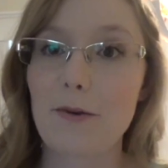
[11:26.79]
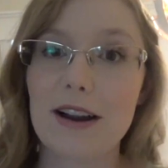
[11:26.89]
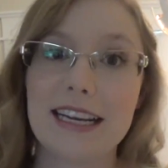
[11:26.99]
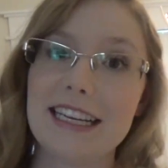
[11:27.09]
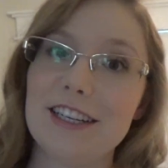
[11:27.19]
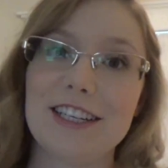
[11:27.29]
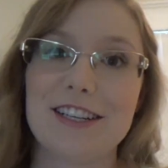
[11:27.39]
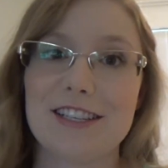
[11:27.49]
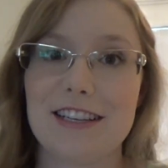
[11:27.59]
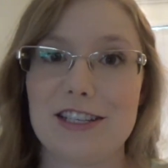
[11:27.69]
I want to hear
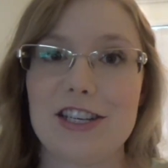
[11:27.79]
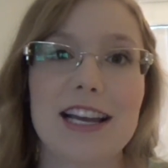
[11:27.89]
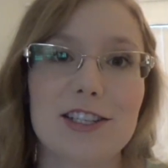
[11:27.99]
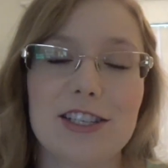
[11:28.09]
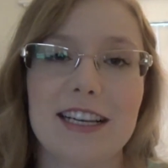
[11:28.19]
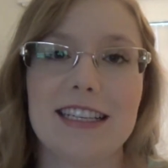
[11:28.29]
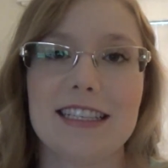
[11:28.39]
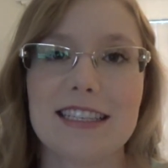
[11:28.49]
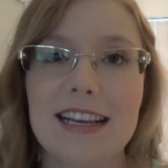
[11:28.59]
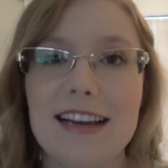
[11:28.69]
your
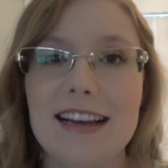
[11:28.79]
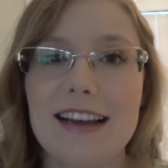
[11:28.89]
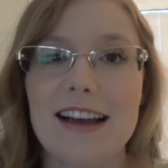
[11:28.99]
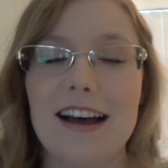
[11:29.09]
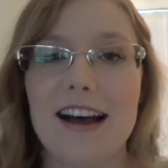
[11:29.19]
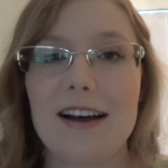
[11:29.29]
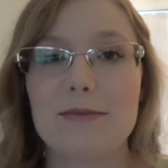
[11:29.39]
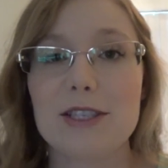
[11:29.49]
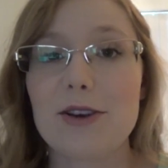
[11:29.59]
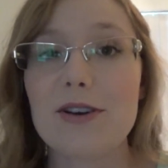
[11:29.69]
suggestions.
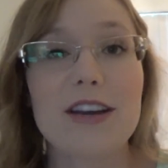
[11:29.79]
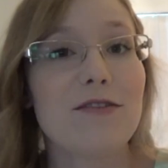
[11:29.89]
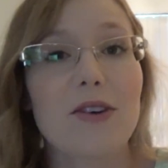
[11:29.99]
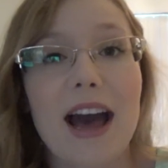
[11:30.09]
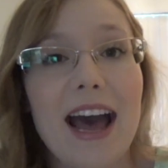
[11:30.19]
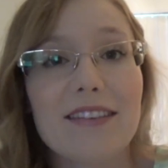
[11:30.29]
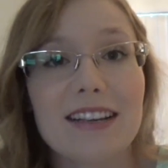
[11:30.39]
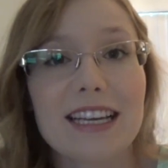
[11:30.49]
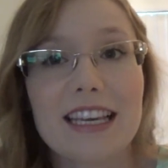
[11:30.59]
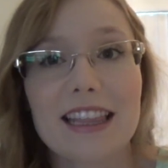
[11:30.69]
Um, so if you have
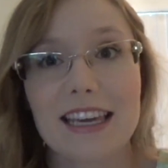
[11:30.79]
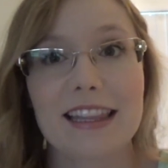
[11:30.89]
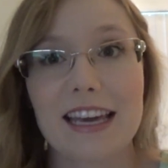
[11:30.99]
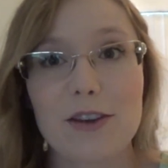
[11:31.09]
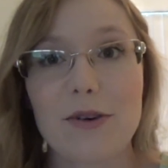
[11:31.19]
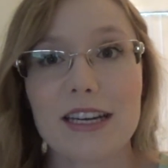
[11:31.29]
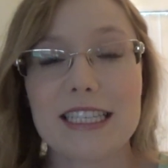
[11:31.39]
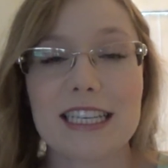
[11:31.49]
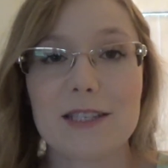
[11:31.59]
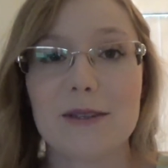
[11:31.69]
anything that you want to
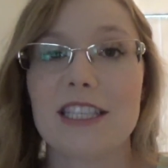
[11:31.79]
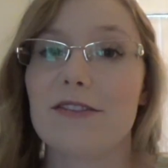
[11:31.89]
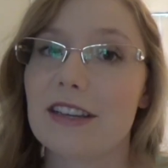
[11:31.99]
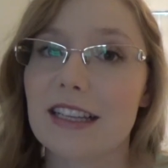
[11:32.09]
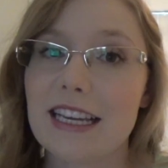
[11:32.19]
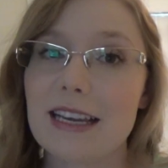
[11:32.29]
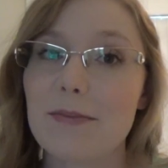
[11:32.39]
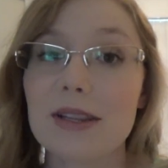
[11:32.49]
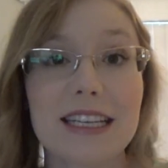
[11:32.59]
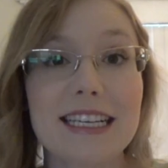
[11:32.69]
see specifically,
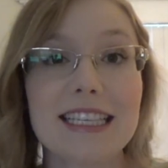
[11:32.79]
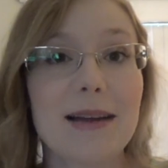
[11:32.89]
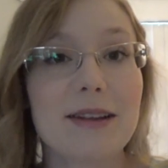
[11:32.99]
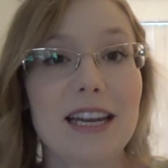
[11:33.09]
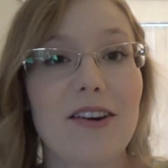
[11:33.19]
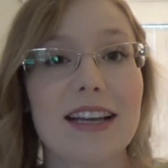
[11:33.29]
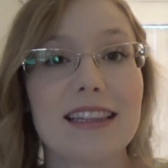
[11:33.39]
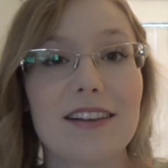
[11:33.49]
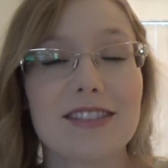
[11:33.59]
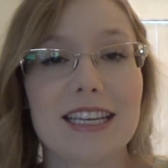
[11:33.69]
please let me know.
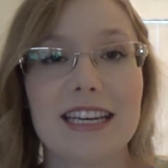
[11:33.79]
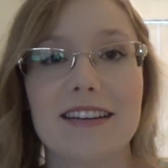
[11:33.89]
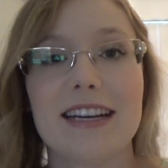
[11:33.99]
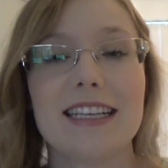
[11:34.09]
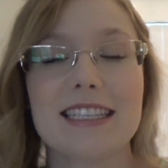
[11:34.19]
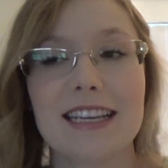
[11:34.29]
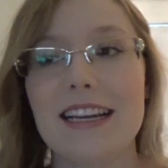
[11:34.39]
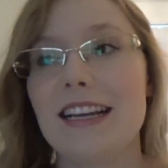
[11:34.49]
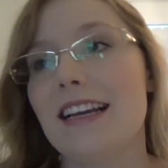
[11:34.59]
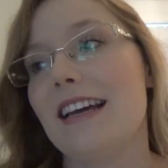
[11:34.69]
I'd love to hear it.
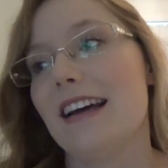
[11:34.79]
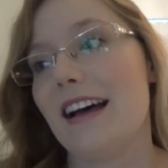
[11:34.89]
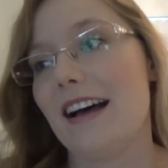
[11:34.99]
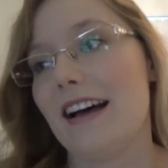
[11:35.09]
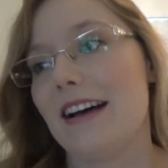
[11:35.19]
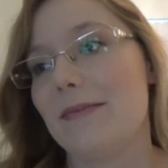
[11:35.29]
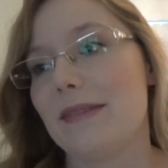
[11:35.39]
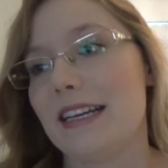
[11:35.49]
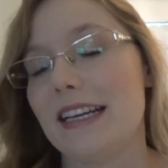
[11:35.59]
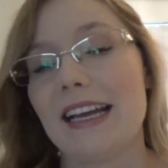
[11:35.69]

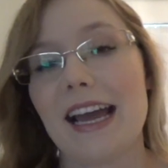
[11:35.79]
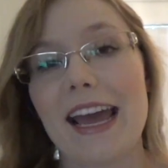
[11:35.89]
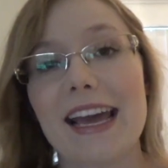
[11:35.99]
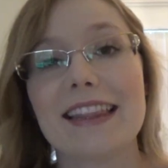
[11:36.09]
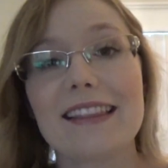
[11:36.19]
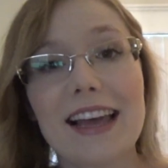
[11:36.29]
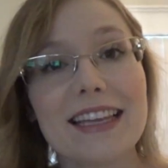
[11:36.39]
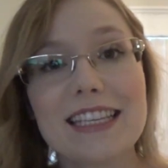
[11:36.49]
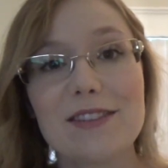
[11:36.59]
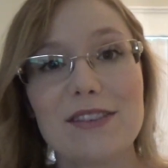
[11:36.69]
Um, and
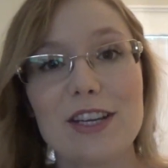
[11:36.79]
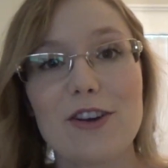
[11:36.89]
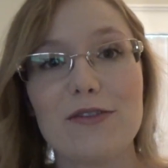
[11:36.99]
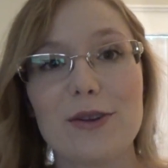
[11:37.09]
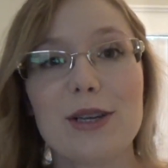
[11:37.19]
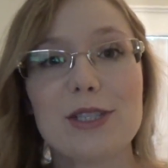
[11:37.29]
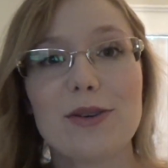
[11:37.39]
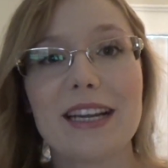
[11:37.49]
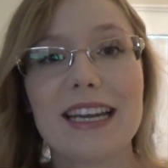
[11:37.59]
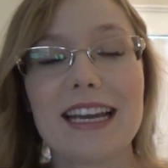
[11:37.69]
like this video if you
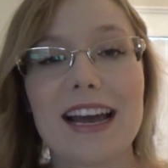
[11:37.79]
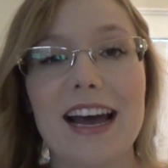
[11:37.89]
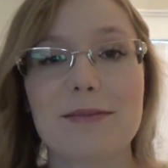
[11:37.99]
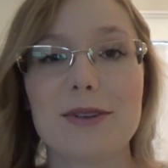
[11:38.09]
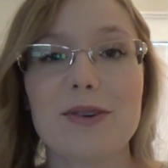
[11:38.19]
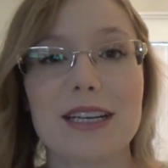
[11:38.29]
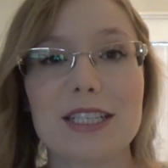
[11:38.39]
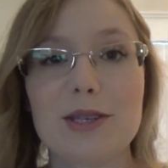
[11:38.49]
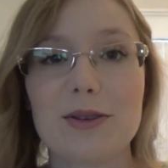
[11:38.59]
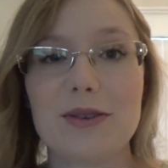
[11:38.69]
enjoyed it. I'm going
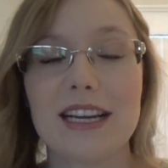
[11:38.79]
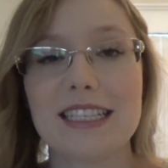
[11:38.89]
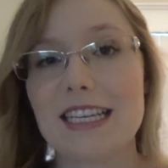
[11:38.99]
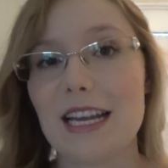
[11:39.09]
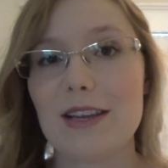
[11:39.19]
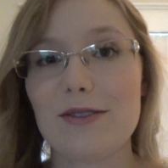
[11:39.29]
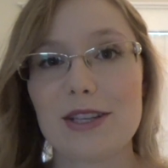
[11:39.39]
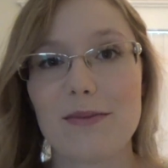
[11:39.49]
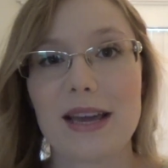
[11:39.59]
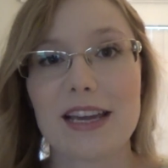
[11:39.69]
to continue
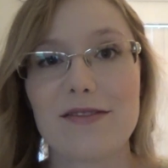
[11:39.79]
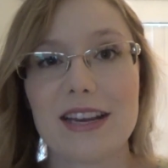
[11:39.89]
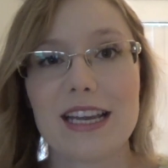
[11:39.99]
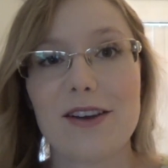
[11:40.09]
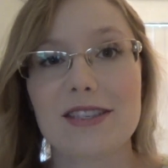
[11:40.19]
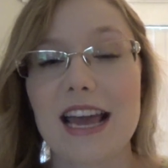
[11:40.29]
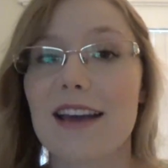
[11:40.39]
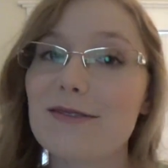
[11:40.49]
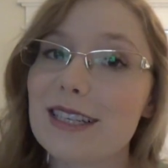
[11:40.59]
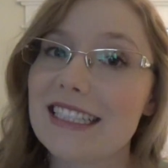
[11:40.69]
to make videos
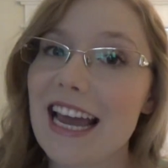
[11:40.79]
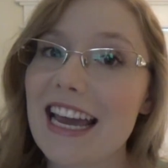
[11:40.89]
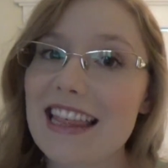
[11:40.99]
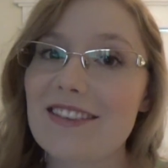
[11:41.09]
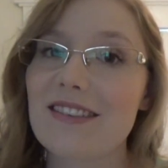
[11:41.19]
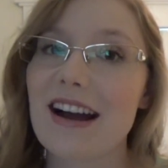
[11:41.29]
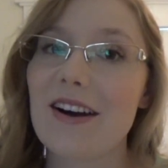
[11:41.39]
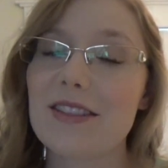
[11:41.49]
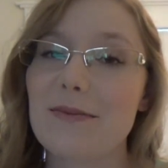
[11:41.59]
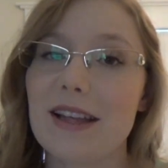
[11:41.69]
every day
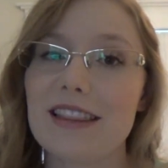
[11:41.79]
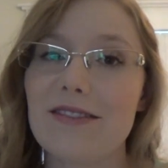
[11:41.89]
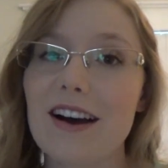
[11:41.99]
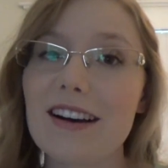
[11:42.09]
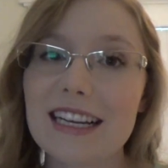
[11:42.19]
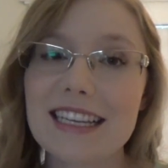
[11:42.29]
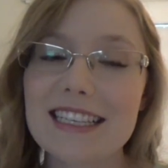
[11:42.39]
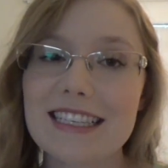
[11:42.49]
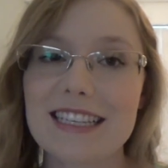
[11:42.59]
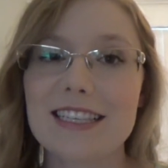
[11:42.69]
throughout the month of
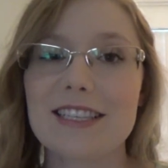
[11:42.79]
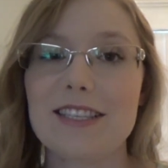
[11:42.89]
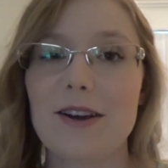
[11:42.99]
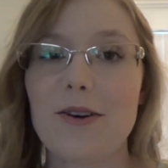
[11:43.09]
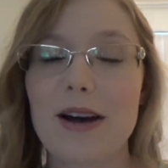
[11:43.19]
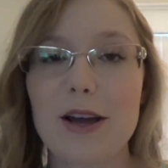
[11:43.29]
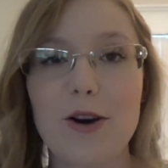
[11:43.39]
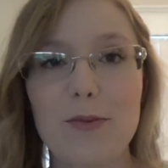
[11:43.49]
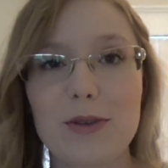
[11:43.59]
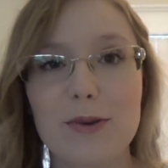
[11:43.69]
August, so I
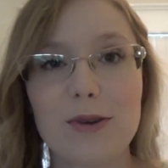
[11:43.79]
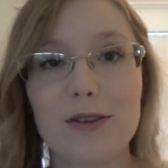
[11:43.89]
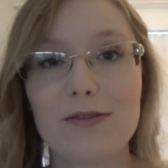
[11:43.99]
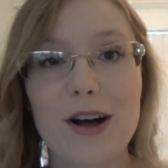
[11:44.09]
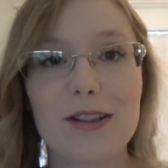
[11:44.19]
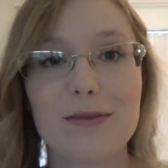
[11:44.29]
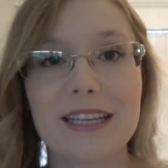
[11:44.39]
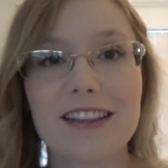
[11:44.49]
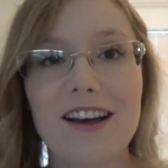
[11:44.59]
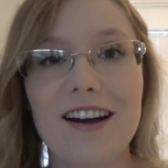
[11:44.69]
hope you will follow
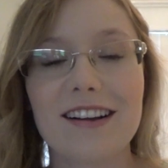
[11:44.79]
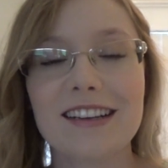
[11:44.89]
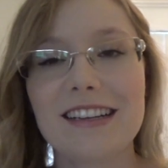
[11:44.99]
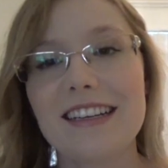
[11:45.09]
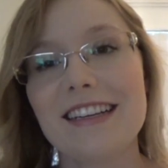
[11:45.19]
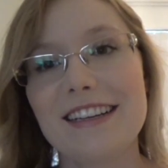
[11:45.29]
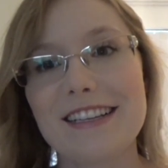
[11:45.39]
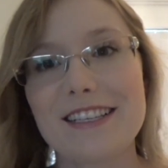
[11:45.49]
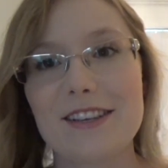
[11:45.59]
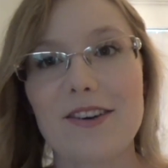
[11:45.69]
me along.
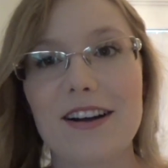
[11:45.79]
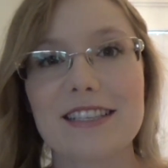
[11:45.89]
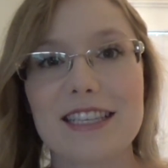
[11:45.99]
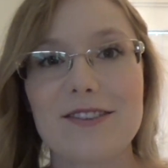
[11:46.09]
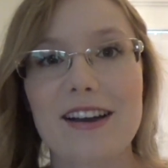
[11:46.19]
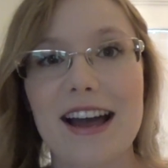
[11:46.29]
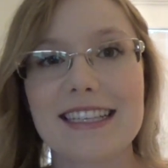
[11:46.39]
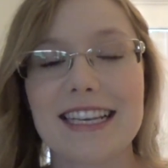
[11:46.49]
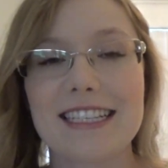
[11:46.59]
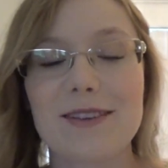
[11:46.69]
So I'll see you
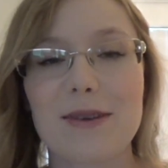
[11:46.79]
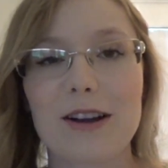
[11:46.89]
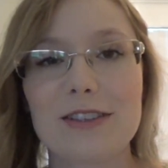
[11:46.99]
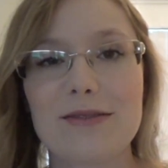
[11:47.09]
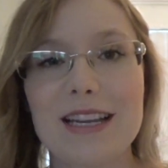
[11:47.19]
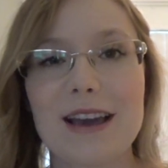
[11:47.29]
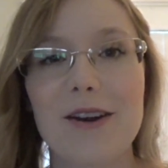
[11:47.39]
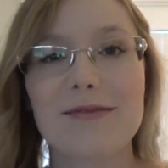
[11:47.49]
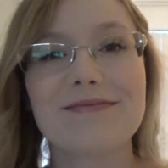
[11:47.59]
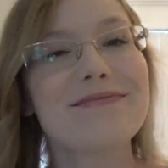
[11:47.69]
guys in tomorrow's
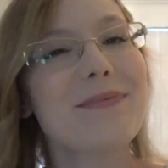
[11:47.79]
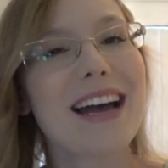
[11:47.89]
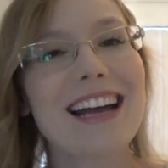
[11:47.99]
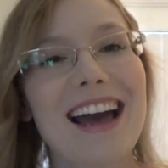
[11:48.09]
video. Bye